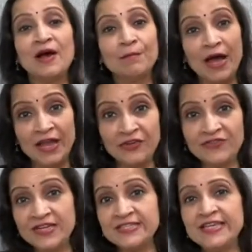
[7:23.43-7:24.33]
By
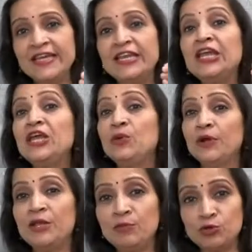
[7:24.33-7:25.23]
investing in
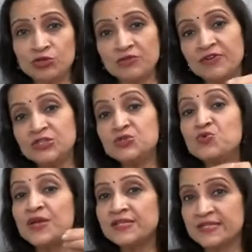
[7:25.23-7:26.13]
equity mutual funds
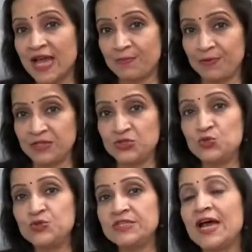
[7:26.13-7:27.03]
through SIPs,
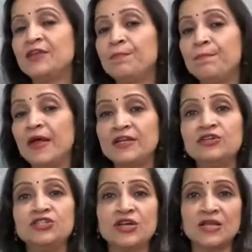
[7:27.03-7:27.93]
you stand a
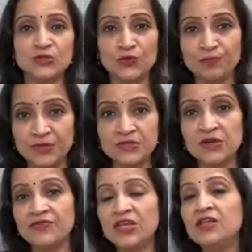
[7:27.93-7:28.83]
better chance of
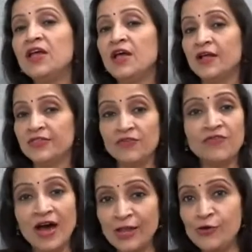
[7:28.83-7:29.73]
preserving the
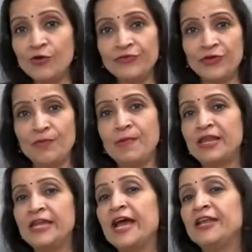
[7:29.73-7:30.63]
value of your
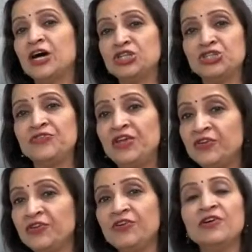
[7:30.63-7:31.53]
money and achieving
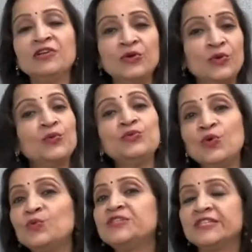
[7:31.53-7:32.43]
real growth
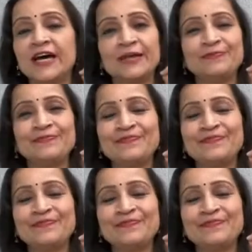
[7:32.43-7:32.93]
over time.